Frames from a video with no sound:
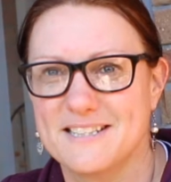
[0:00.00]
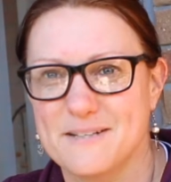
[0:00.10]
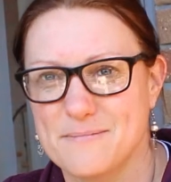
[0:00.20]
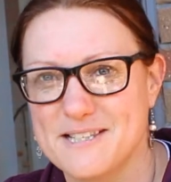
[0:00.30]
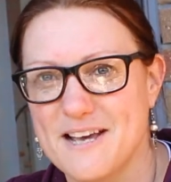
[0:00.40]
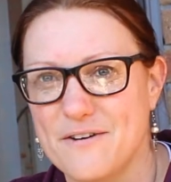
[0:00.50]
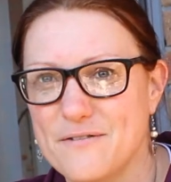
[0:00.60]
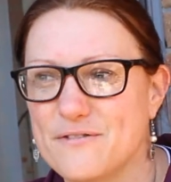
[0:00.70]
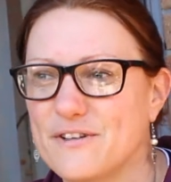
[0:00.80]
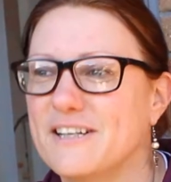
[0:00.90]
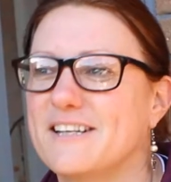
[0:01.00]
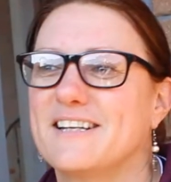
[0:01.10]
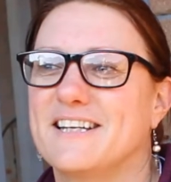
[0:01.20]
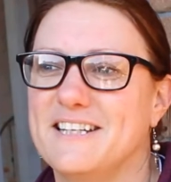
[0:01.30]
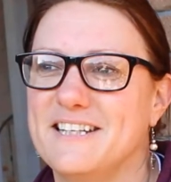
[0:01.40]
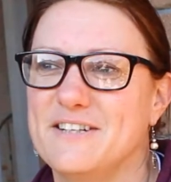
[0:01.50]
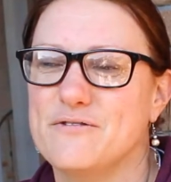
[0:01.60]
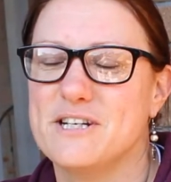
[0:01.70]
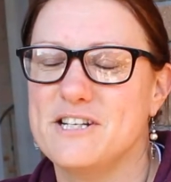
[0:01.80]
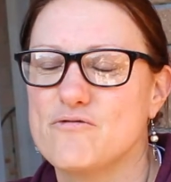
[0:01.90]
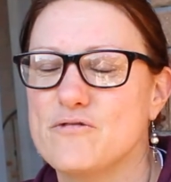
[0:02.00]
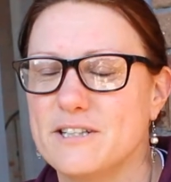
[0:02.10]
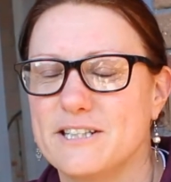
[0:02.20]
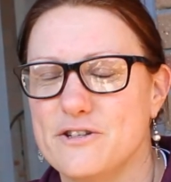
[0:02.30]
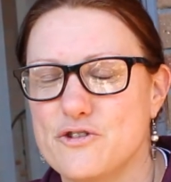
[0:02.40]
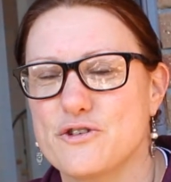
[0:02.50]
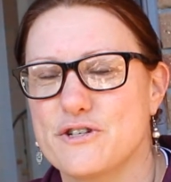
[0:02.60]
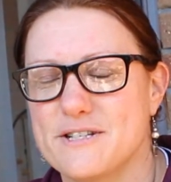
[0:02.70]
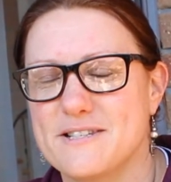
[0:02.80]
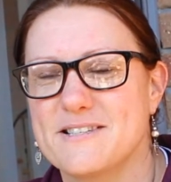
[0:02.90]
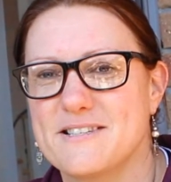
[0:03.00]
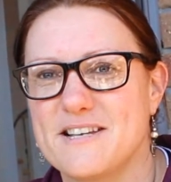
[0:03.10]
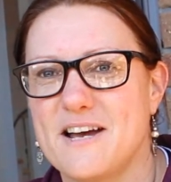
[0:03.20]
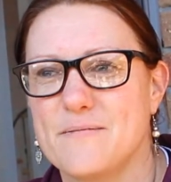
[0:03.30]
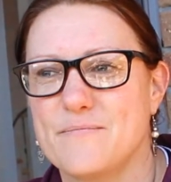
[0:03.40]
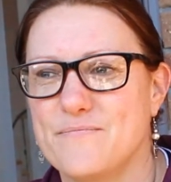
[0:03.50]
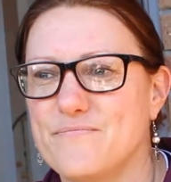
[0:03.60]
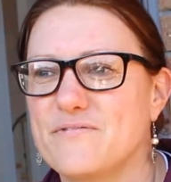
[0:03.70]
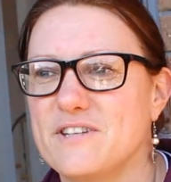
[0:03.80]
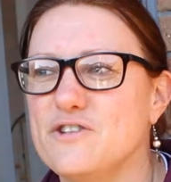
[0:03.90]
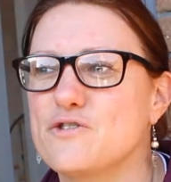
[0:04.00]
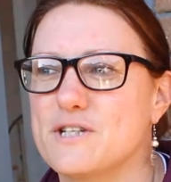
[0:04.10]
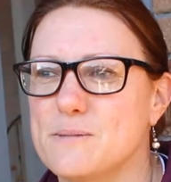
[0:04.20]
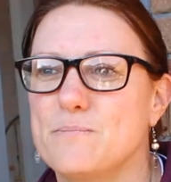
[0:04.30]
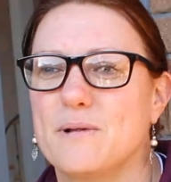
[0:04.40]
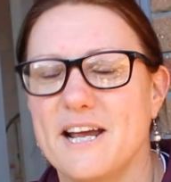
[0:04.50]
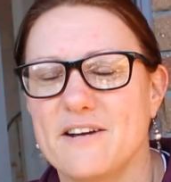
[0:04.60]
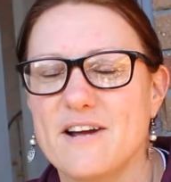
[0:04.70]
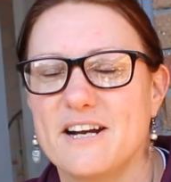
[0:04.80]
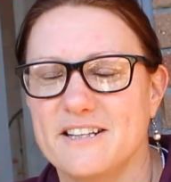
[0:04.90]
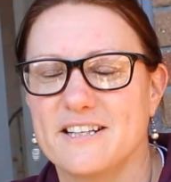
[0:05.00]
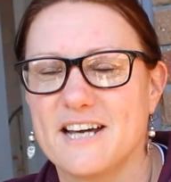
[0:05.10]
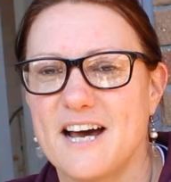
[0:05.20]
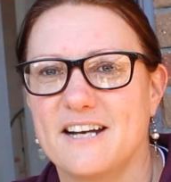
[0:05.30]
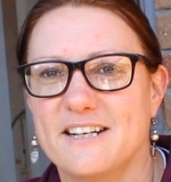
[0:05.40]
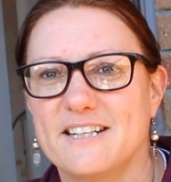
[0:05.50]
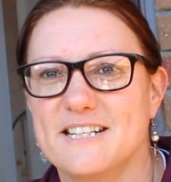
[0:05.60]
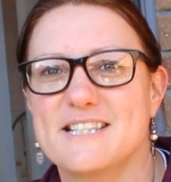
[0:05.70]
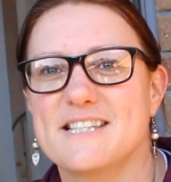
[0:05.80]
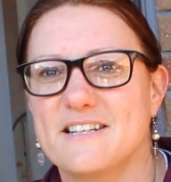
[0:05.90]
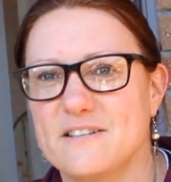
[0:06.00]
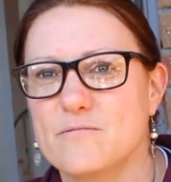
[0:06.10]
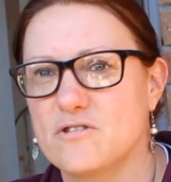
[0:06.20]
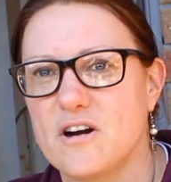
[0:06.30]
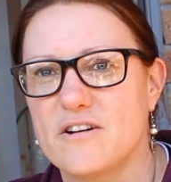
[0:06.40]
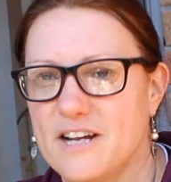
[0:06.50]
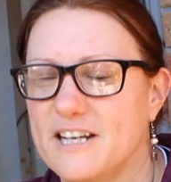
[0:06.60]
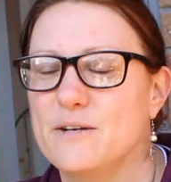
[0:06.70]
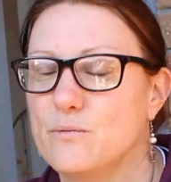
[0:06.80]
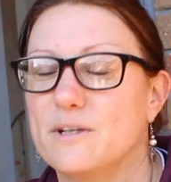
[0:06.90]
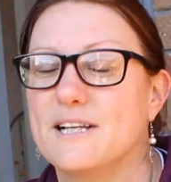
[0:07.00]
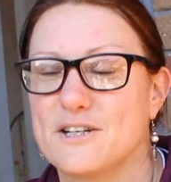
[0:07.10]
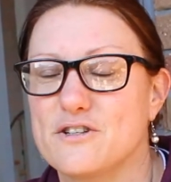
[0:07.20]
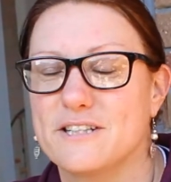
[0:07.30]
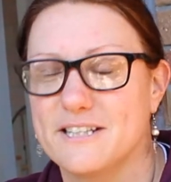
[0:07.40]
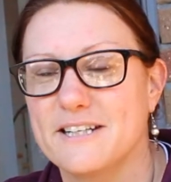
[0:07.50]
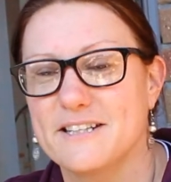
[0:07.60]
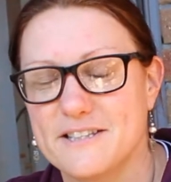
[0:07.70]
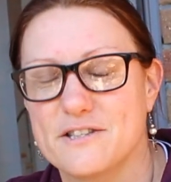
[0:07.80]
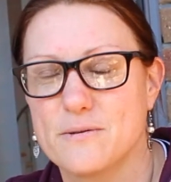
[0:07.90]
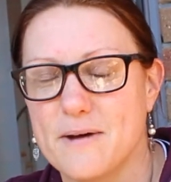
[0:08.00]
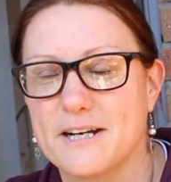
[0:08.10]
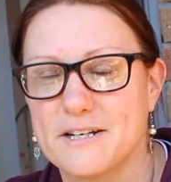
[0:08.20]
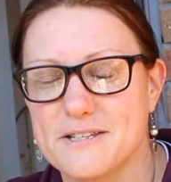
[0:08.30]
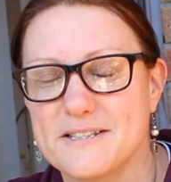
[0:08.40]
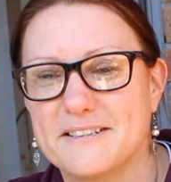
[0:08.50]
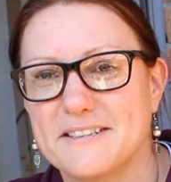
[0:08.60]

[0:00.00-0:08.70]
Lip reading: it himself, he really enjoys playing around in the garden and seeing them grow, and he will actually eat the tomatoes.